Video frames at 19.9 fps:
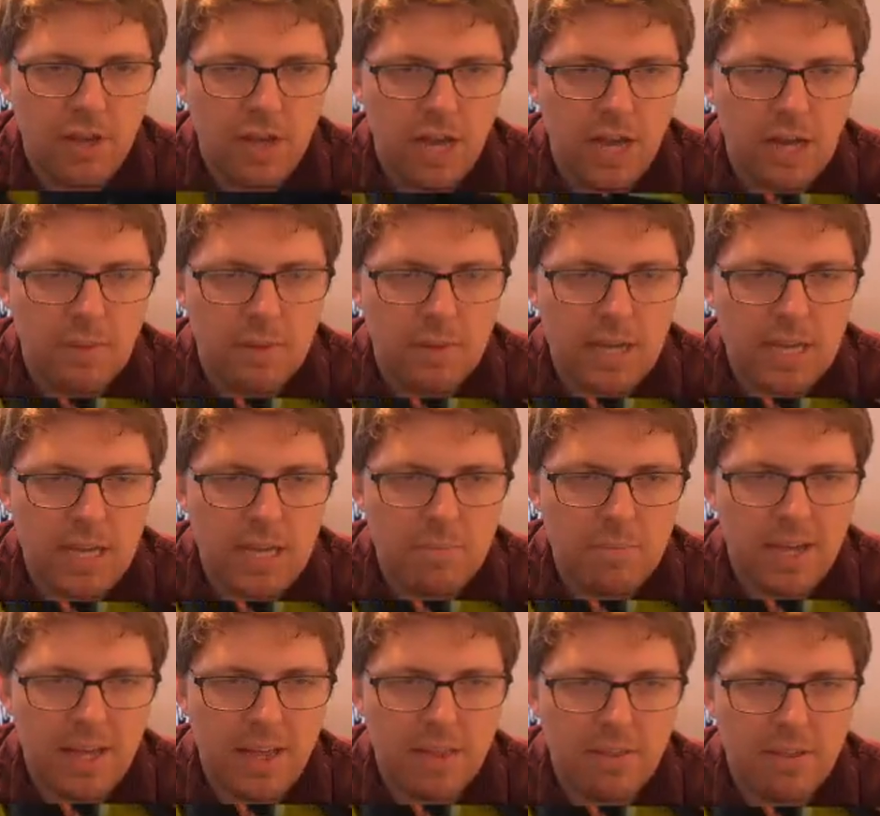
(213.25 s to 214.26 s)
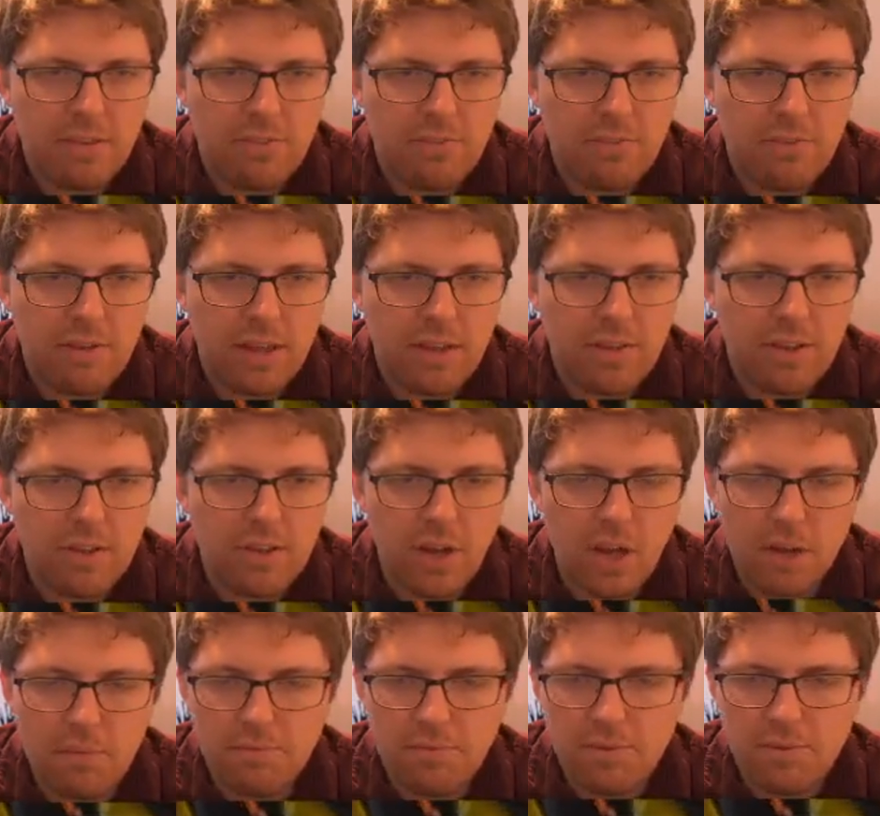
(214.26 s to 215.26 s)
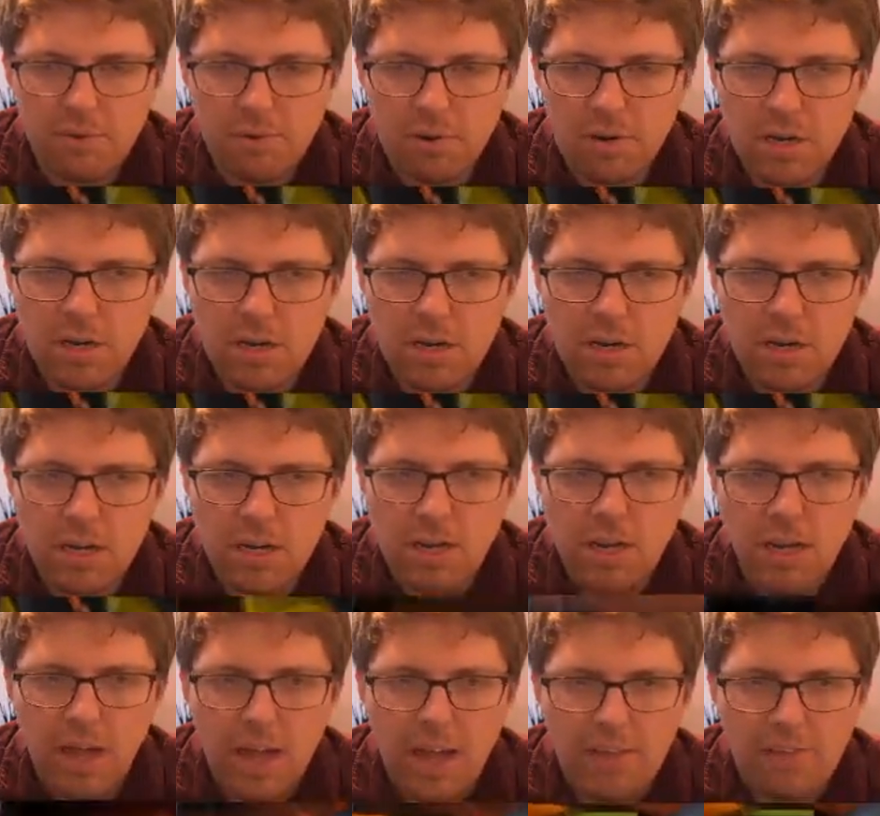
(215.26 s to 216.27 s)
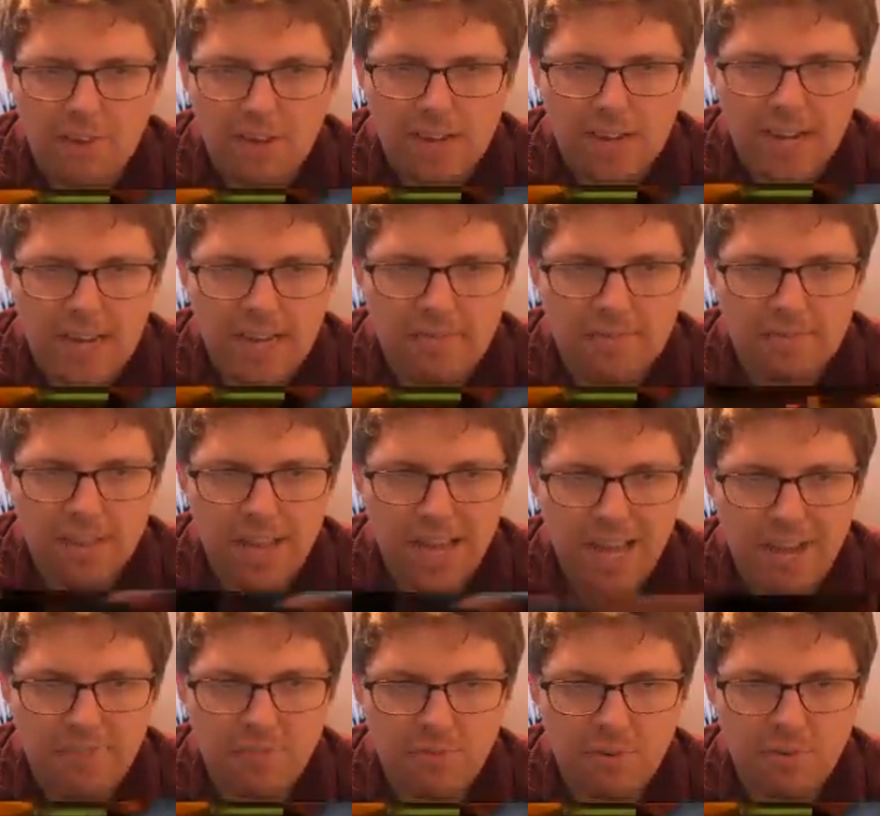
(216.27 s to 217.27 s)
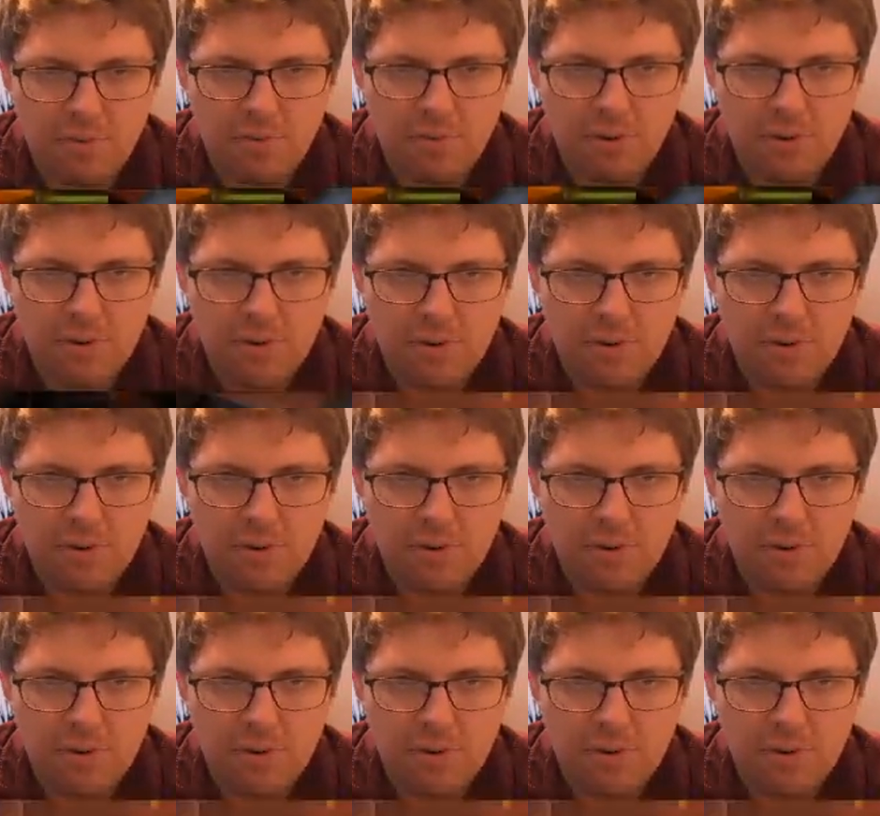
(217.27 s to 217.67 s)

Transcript: And I'm going to keep Tethys in the top floor as a kind of last resort.